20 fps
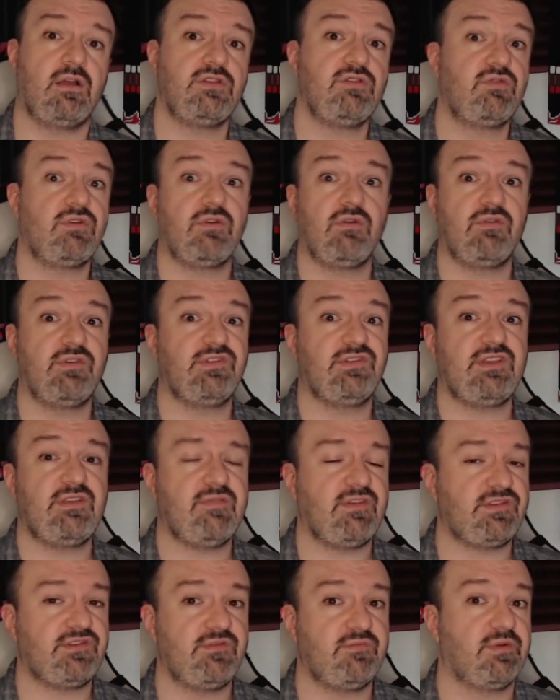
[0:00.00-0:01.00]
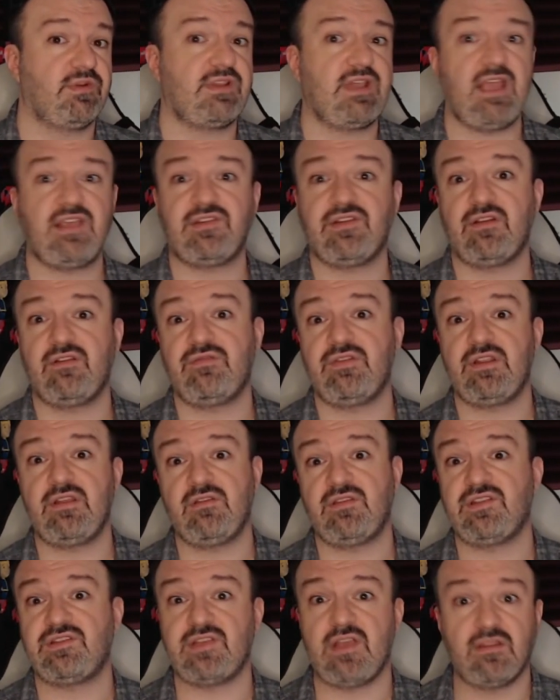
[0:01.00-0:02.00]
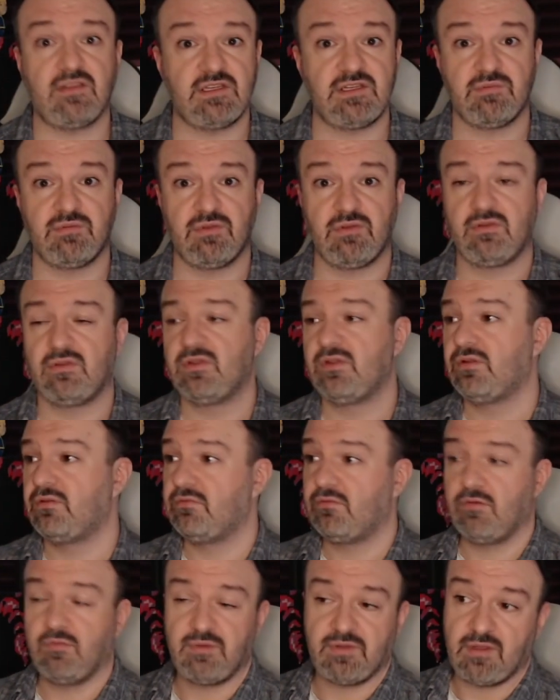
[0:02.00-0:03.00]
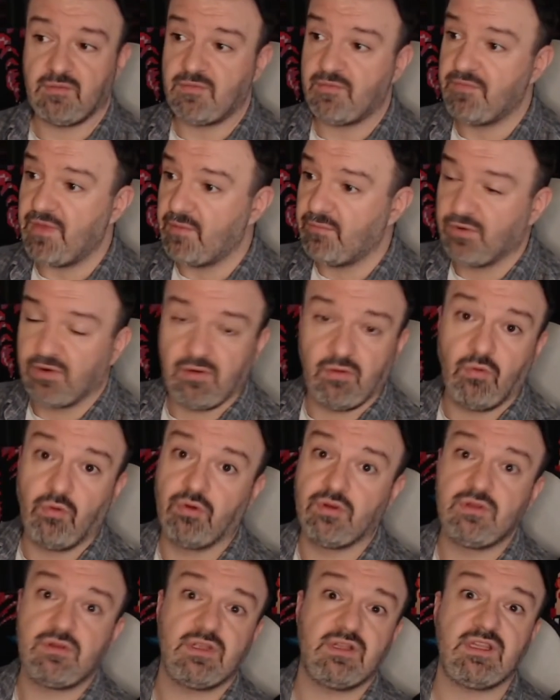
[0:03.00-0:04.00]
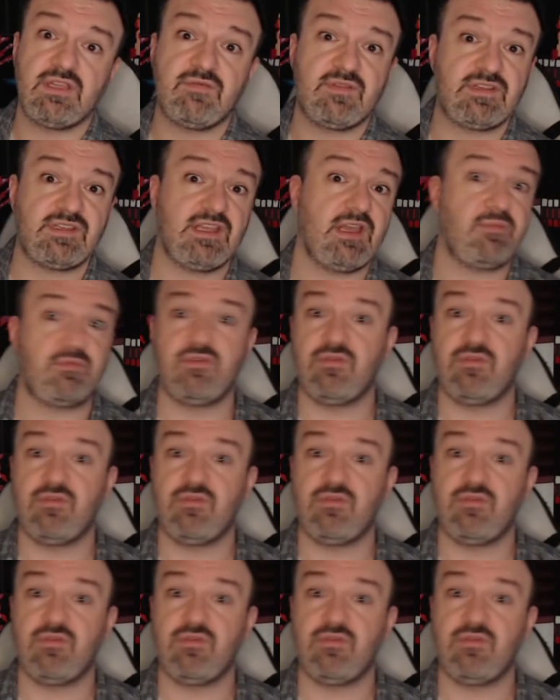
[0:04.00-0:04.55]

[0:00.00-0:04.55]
you can always leave a super thanks on a video that's eligible, a member, or you can leave a tip.